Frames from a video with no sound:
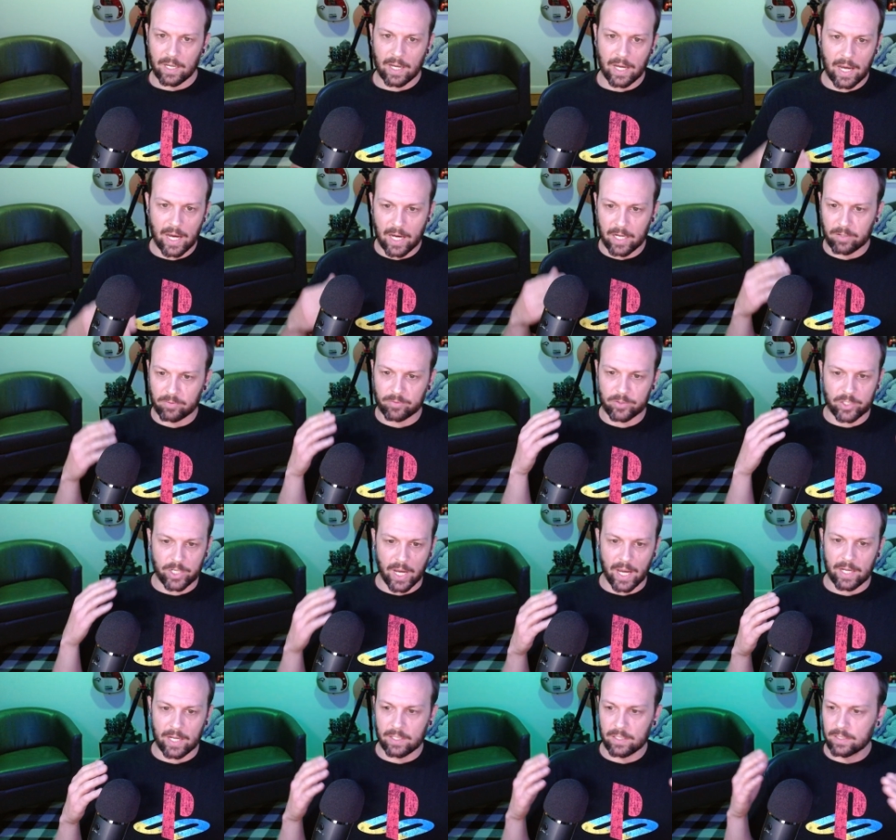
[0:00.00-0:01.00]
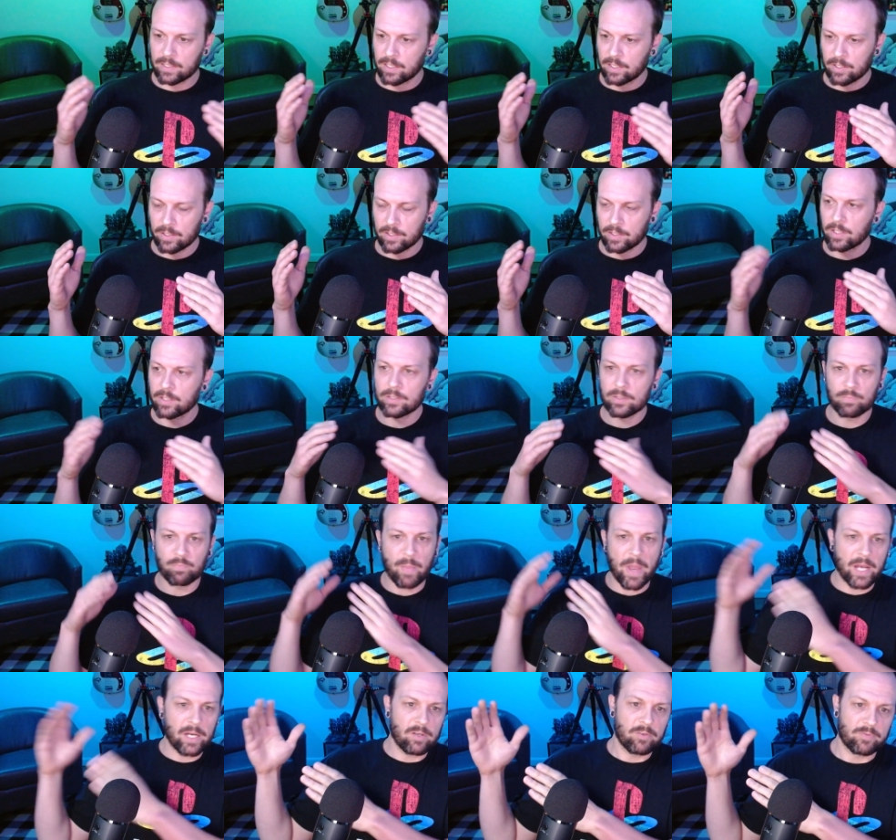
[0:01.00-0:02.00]
out of China, there's
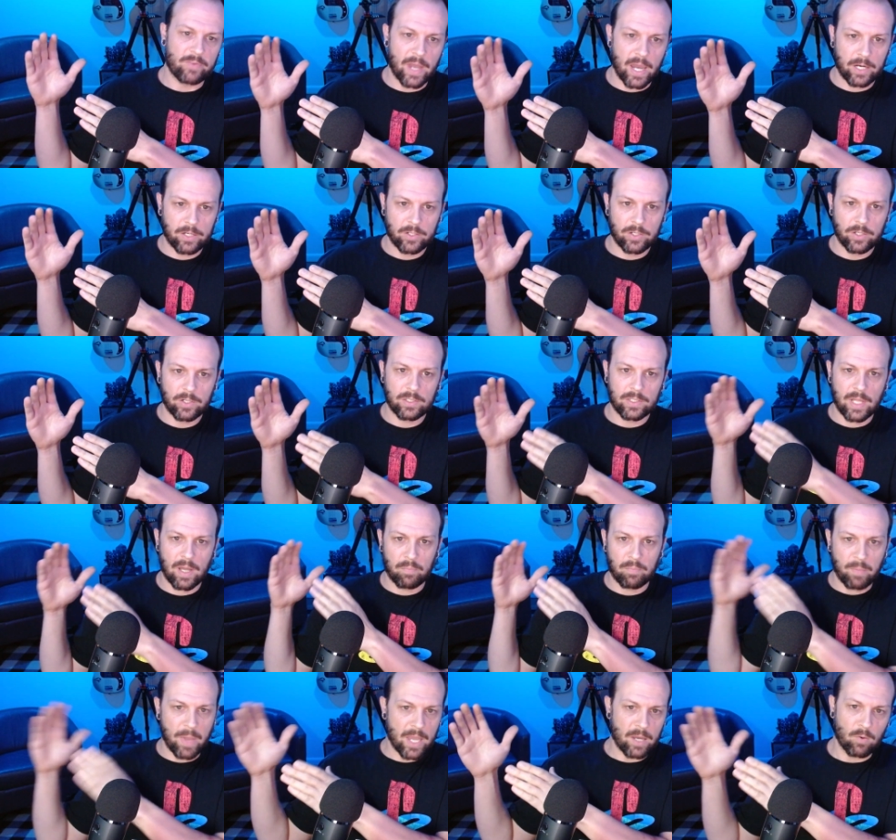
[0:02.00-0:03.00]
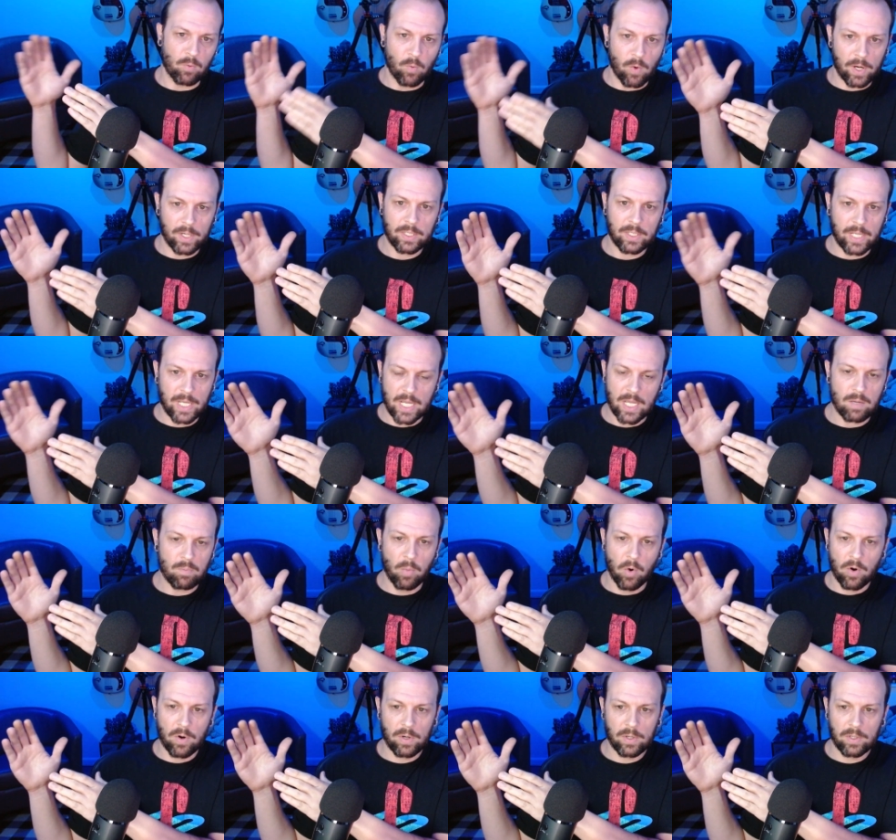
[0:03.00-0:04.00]
manufacturers that make one
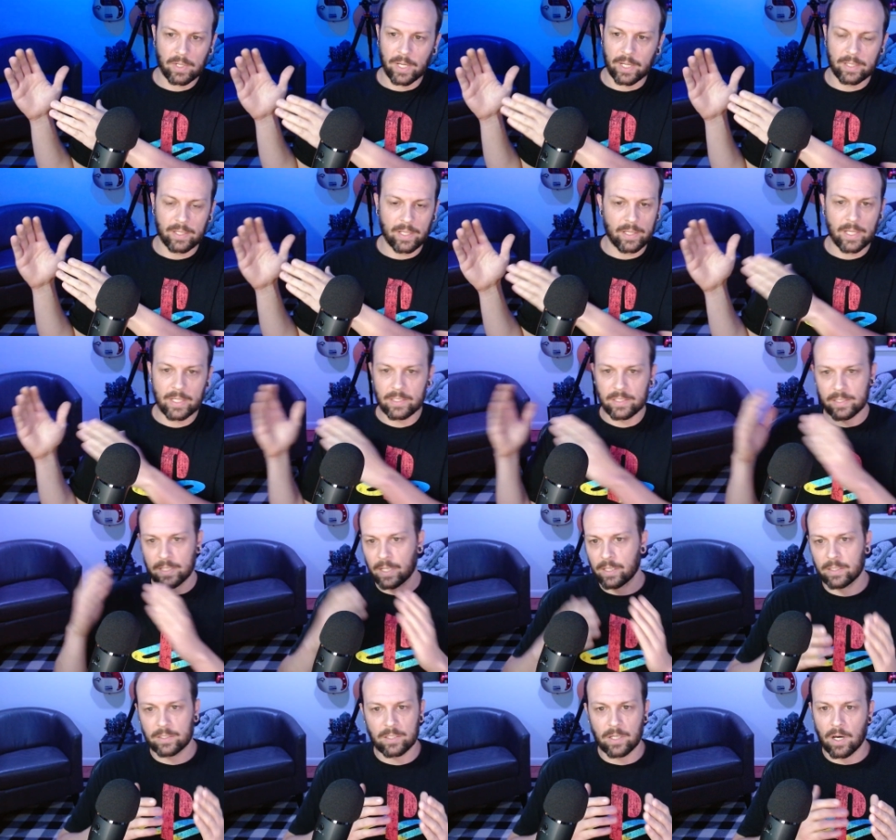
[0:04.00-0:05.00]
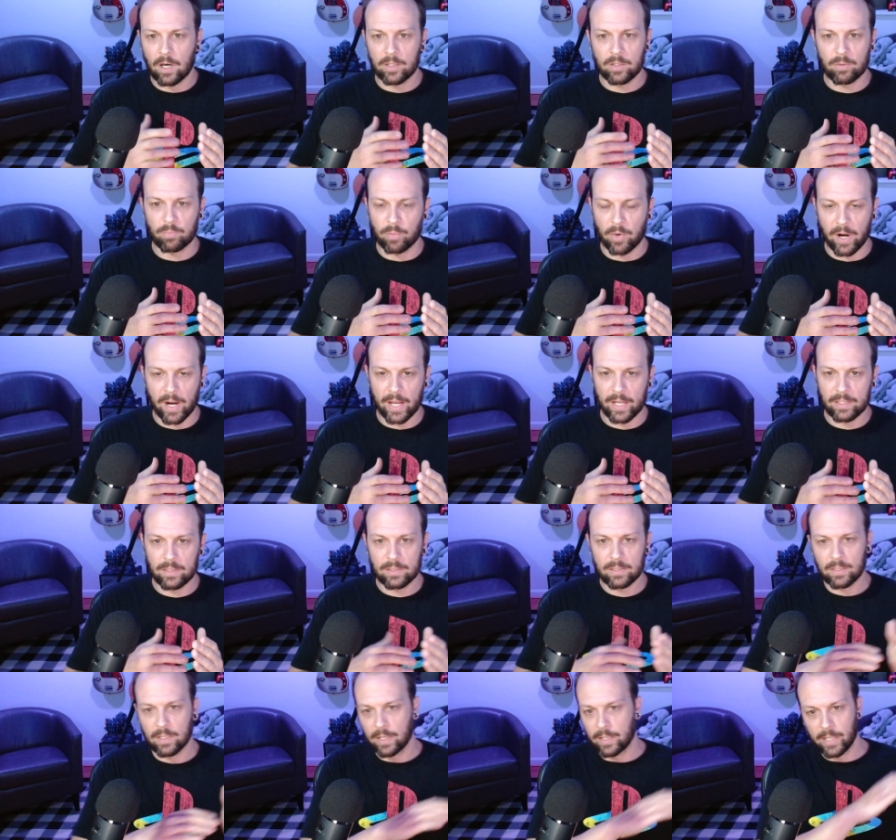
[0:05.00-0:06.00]
keyboard and then they sell it to other
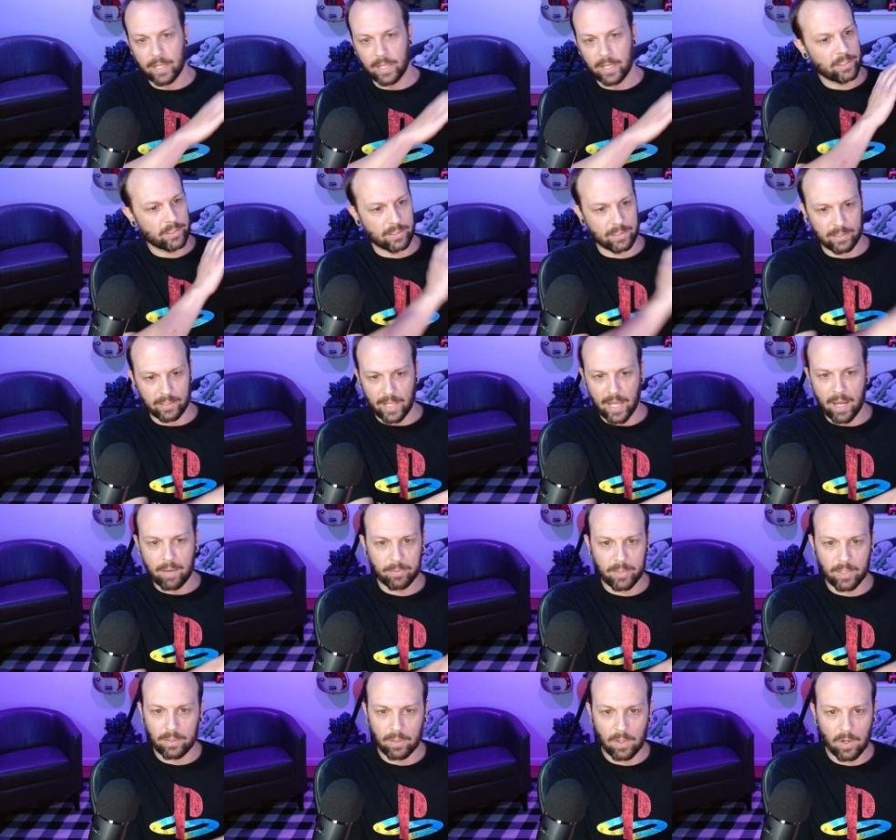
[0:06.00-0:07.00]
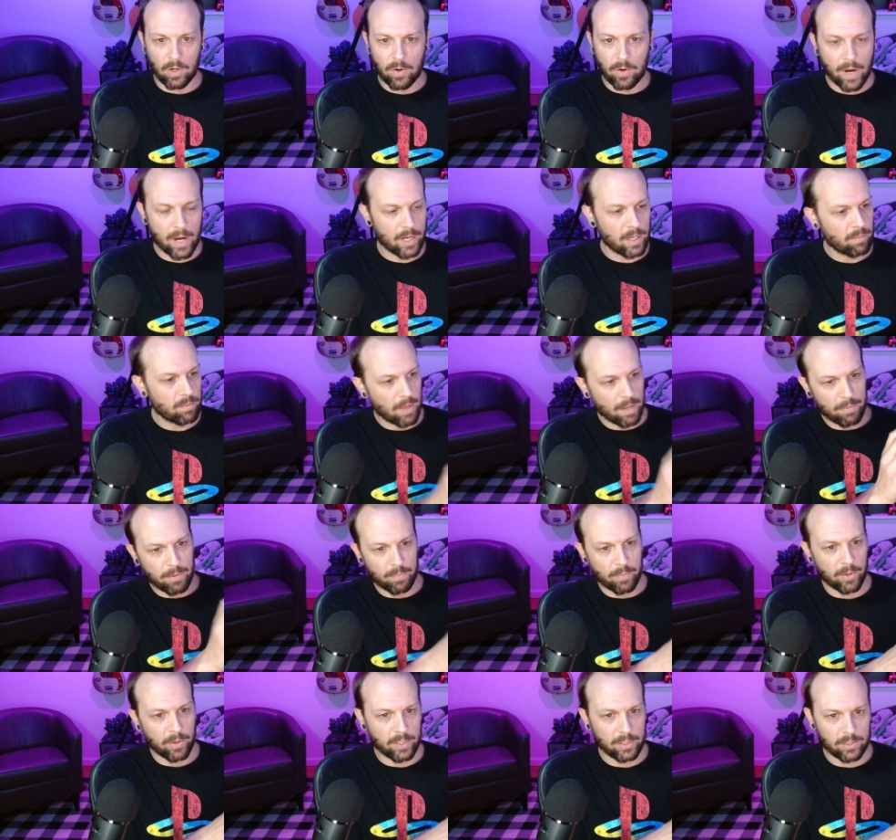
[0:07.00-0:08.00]
brands and they just slap their logo on it, maybe
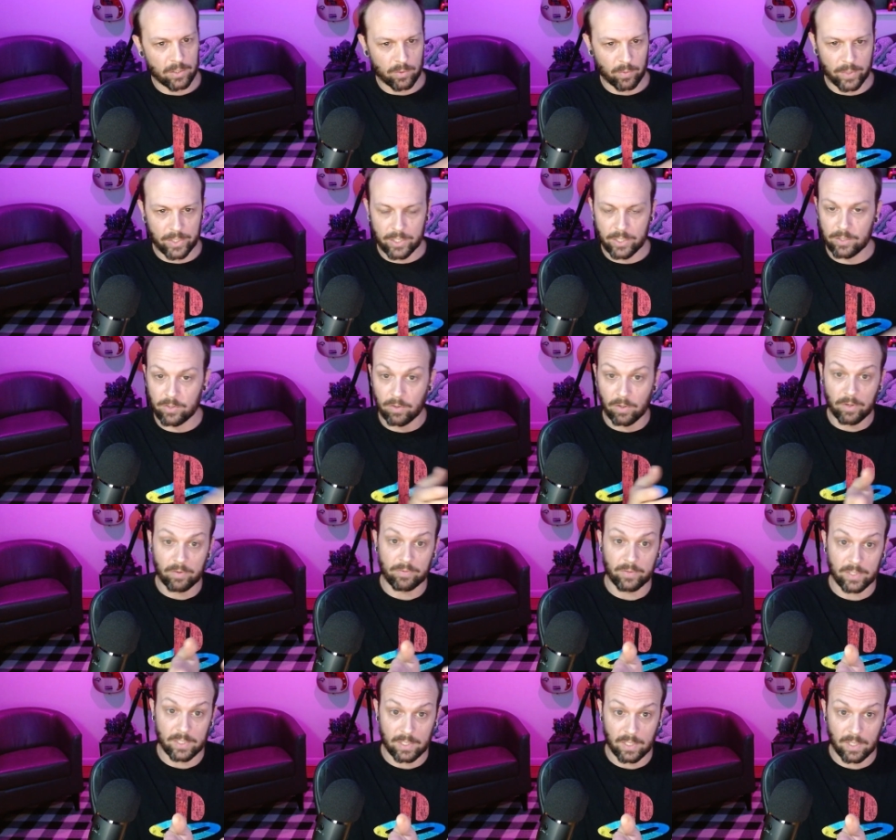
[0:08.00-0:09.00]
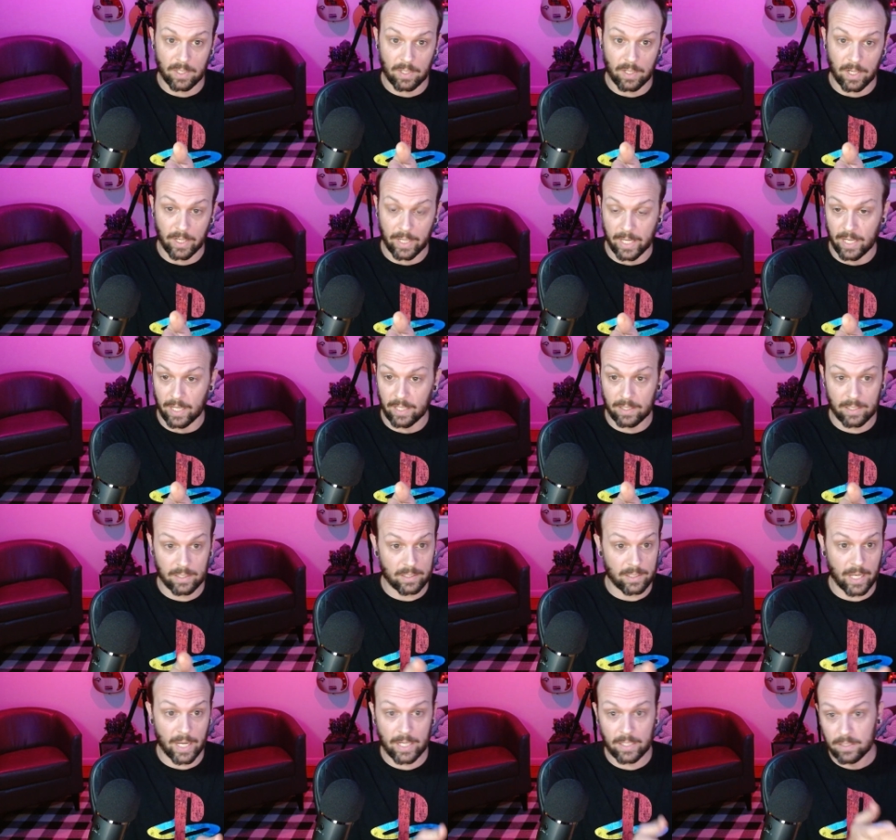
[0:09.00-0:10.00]
put in switches, or if it's a kit in this
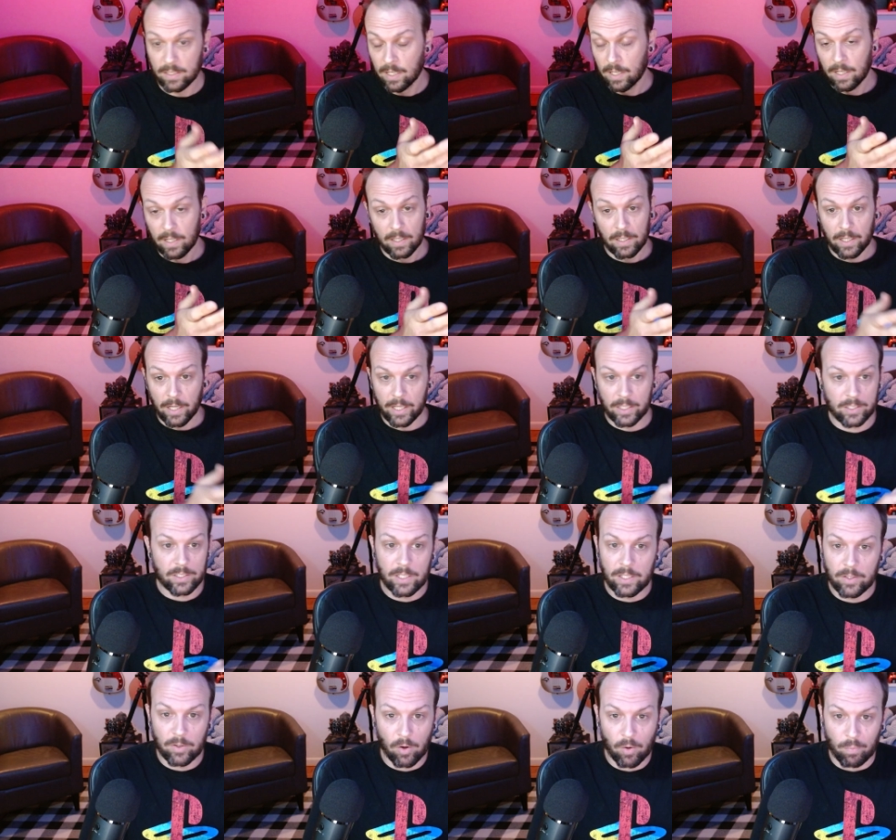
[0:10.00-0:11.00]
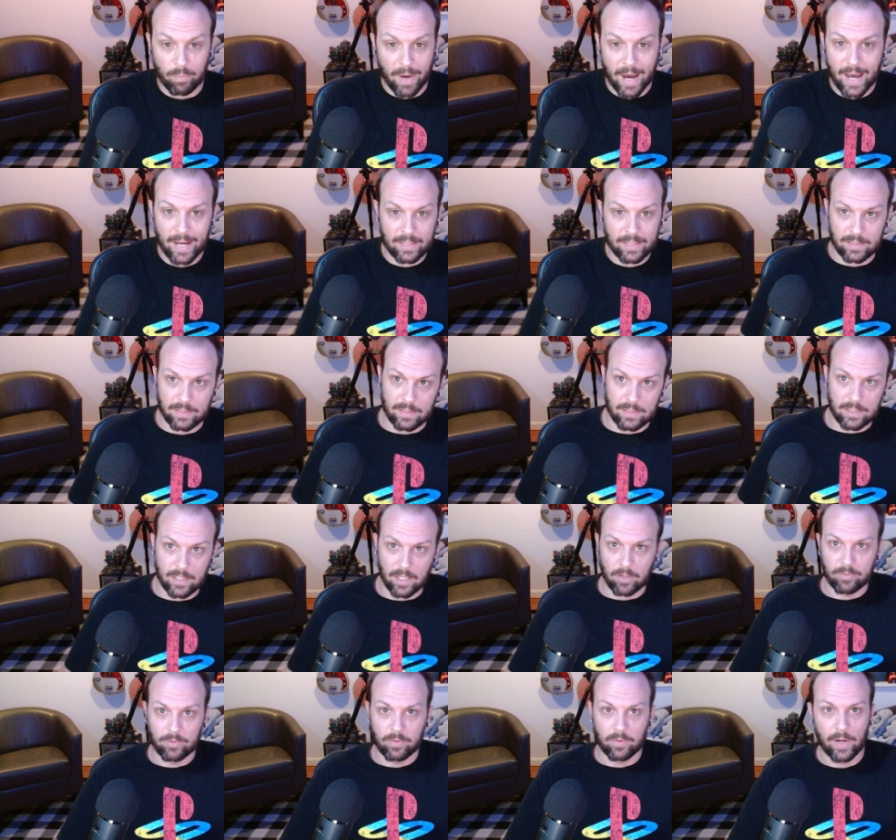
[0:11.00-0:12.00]
case, they just need their own box and
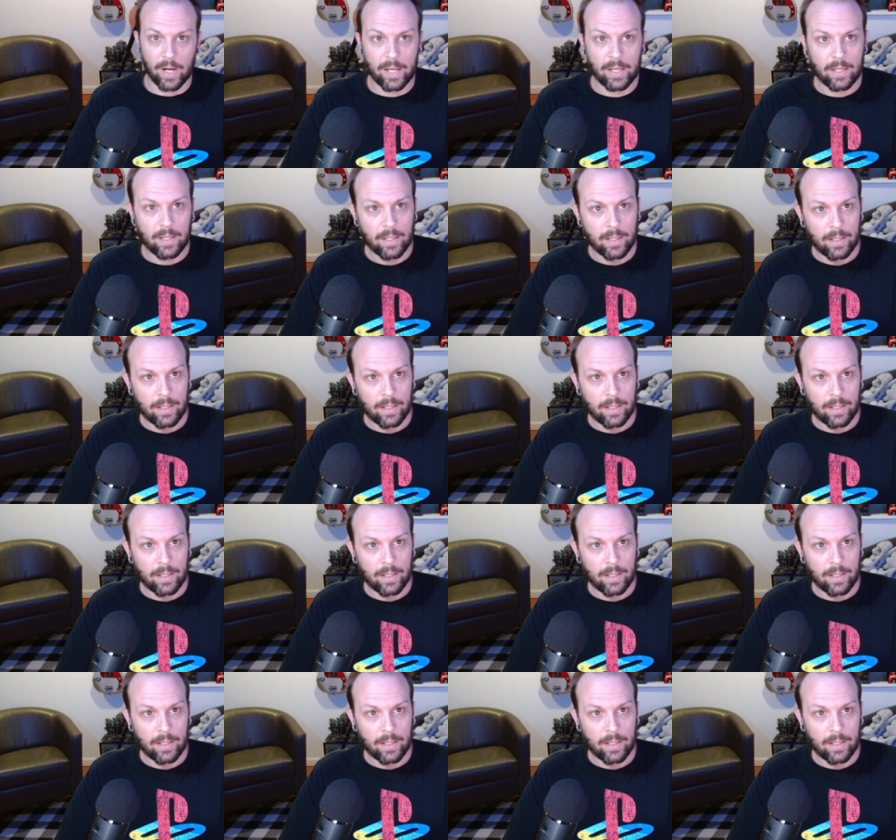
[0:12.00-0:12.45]
stuff, right?